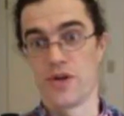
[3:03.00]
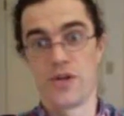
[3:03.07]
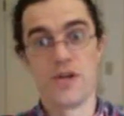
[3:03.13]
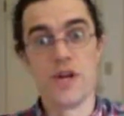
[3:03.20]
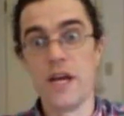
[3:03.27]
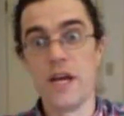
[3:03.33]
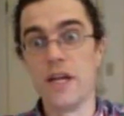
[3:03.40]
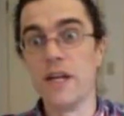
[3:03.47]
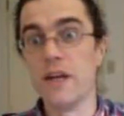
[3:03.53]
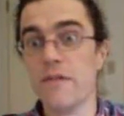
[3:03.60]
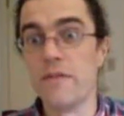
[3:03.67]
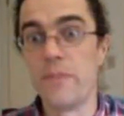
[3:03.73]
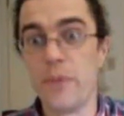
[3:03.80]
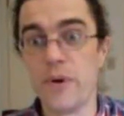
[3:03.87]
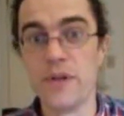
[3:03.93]

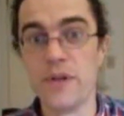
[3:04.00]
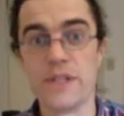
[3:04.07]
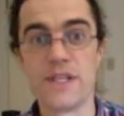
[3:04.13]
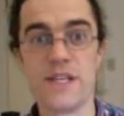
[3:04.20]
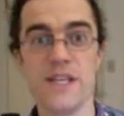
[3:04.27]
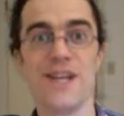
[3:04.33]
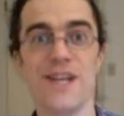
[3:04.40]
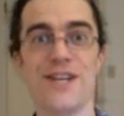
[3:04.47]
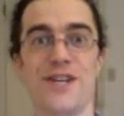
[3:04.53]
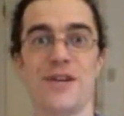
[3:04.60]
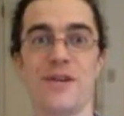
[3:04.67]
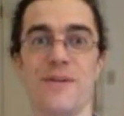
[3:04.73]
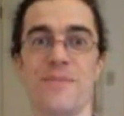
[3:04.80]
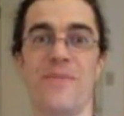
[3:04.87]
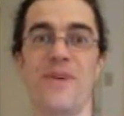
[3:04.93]
native
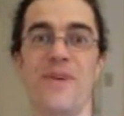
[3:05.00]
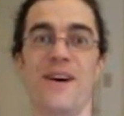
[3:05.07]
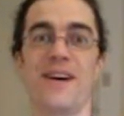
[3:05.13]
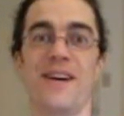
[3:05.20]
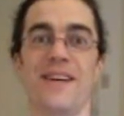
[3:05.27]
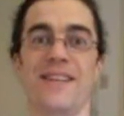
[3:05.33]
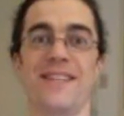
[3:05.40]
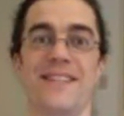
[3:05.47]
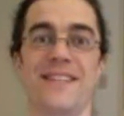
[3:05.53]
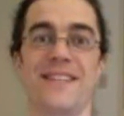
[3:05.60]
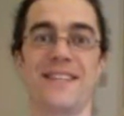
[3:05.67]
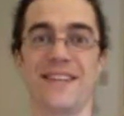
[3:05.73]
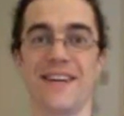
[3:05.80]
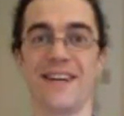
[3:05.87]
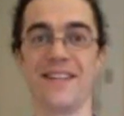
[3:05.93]
pronunciation, but
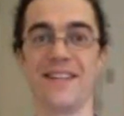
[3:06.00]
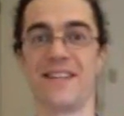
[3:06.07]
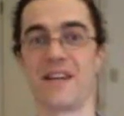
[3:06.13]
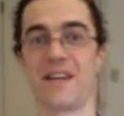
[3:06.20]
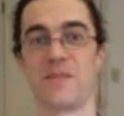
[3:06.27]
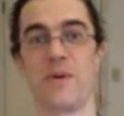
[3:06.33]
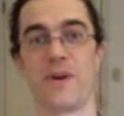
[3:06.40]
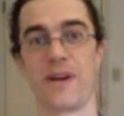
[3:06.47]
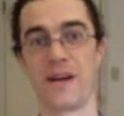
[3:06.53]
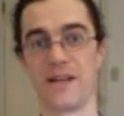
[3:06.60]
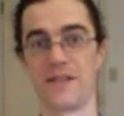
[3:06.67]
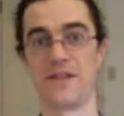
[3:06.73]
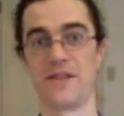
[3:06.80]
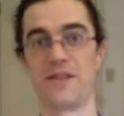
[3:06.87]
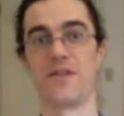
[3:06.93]
the textbook
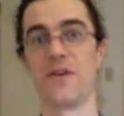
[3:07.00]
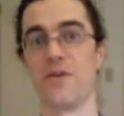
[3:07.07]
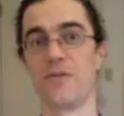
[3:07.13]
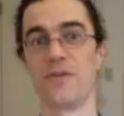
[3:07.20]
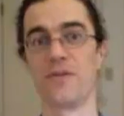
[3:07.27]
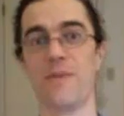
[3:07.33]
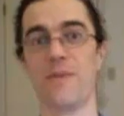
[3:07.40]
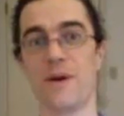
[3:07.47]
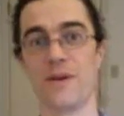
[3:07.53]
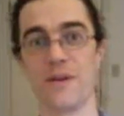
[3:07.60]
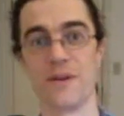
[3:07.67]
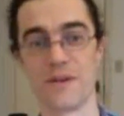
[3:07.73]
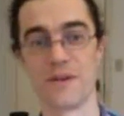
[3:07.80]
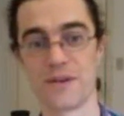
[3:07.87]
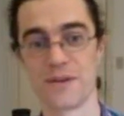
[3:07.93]
has this note about
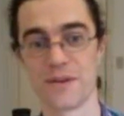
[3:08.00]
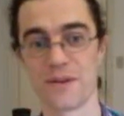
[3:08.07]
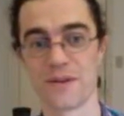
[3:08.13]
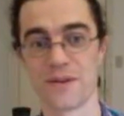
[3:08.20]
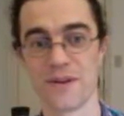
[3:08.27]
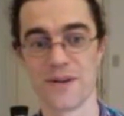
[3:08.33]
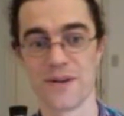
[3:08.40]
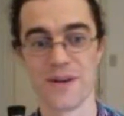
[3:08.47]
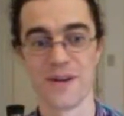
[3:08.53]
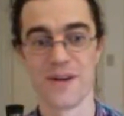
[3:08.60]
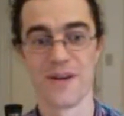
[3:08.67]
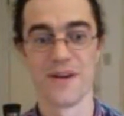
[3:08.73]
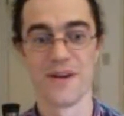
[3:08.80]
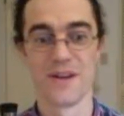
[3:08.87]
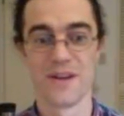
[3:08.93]
it
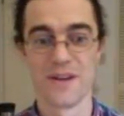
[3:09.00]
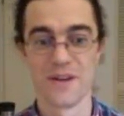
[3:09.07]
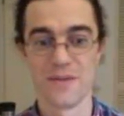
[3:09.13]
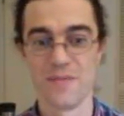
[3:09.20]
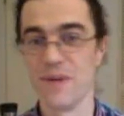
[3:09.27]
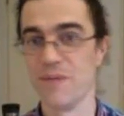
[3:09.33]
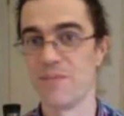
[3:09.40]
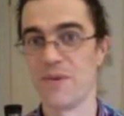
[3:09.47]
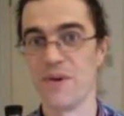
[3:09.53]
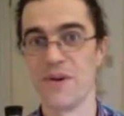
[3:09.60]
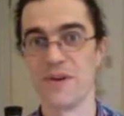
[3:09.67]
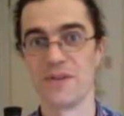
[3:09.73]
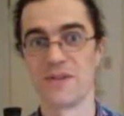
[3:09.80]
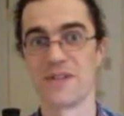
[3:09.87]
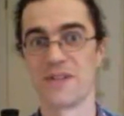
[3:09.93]
being
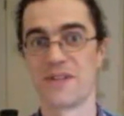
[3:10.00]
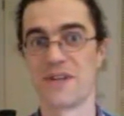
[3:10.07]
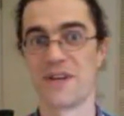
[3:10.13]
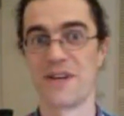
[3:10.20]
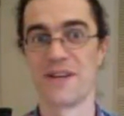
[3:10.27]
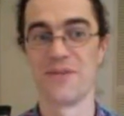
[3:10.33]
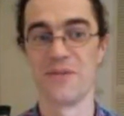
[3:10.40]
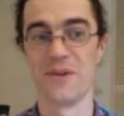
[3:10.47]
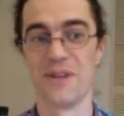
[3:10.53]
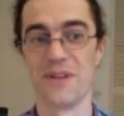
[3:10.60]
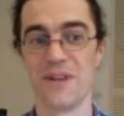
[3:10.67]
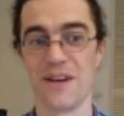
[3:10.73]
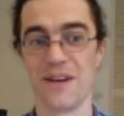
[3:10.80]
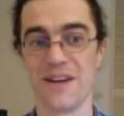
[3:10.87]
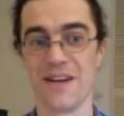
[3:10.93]
pronounced
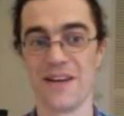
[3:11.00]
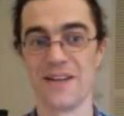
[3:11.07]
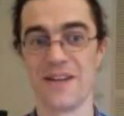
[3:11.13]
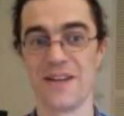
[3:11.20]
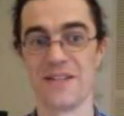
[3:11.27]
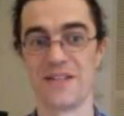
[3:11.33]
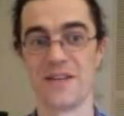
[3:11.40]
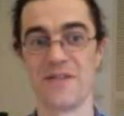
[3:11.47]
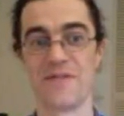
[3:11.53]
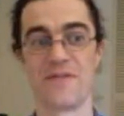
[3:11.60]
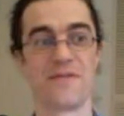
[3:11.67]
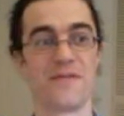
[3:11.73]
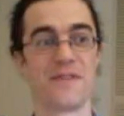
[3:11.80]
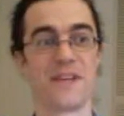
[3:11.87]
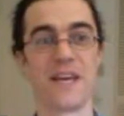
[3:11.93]
as
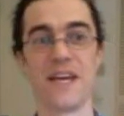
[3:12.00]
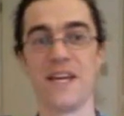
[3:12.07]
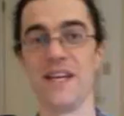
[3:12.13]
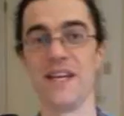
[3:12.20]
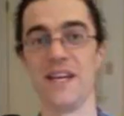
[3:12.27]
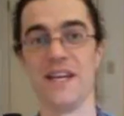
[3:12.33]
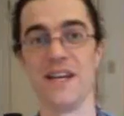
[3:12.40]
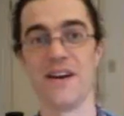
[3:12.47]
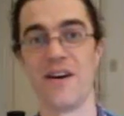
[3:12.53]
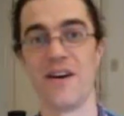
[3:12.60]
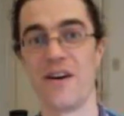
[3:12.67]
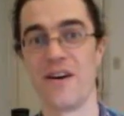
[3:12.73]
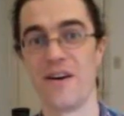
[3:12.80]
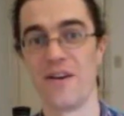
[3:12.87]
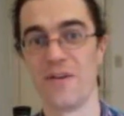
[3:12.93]
if
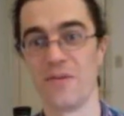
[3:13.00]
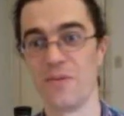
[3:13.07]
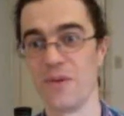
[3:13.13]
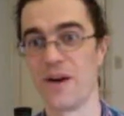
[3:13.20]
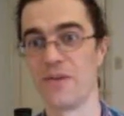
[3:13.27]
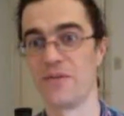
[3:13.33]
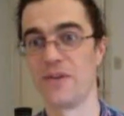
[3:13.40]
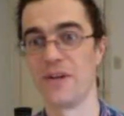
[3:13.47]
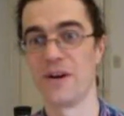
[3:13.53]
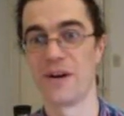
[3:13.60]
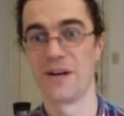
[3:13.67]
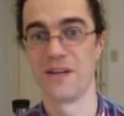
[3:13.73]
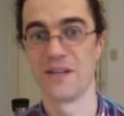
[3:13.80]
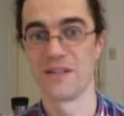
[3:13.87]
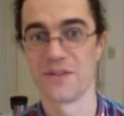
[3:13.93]
K-E-R without the
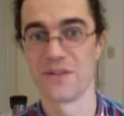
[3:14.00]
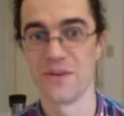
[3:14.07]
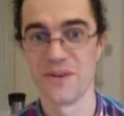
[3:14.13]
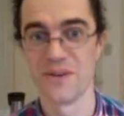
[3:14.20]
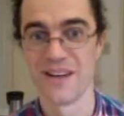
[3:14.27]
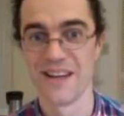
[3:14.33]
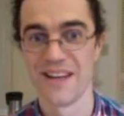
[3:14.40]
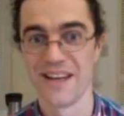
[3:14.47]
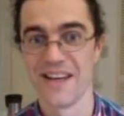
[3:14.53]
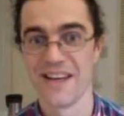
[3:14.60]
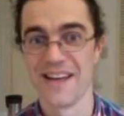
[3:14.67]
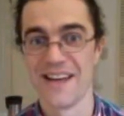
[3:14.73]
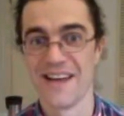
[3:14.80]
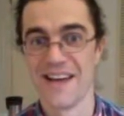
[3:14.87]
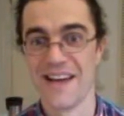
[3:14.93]
R, so
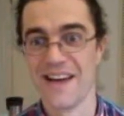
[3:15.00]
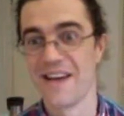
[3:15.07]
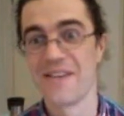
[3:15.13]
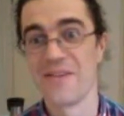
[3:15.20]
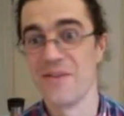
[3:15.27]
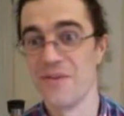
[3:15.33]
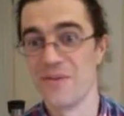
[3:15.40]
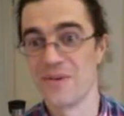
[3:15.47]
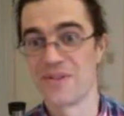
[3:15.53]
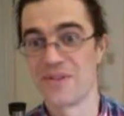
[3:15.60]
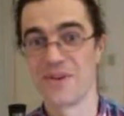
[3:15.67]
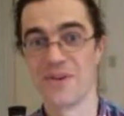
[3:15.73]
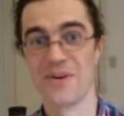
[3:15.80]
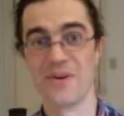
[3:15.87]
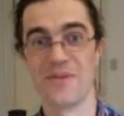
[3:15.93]
I don't know what
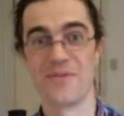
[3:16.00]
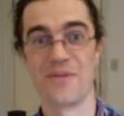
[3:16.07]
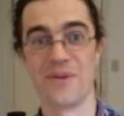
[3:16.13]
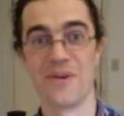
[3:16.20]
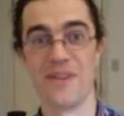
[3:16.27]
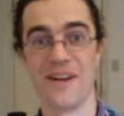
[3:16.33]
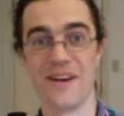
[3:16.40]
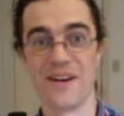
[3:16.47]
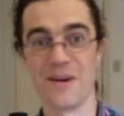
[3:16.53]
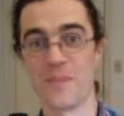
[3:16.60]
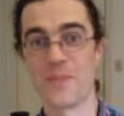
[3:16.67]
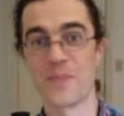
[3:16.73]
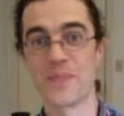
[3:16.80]
they're going for there.